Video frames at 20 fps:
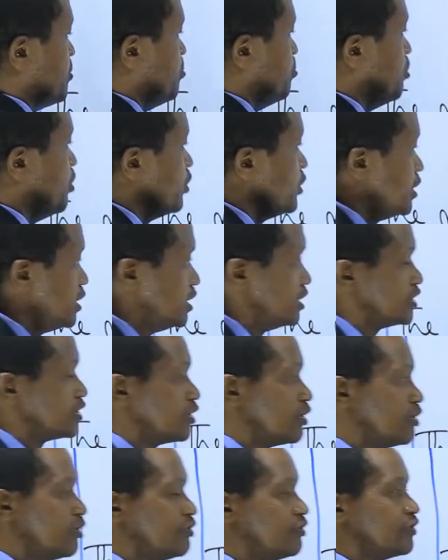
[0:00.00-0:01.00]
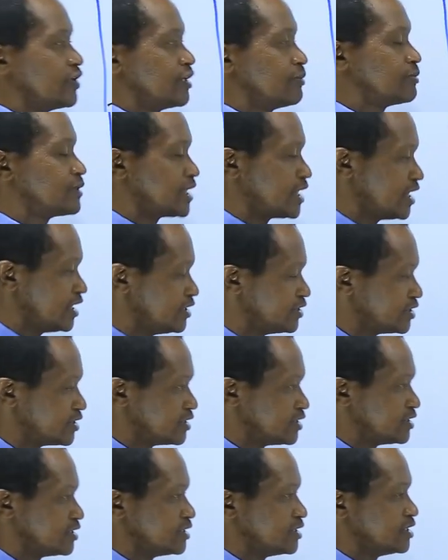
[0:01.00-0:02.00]
Bodies of
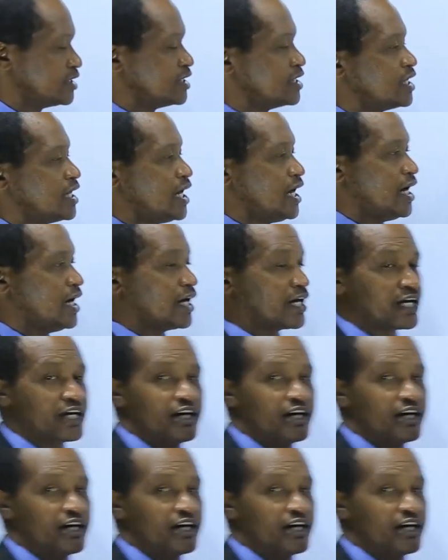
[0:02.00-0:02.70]
reptiles are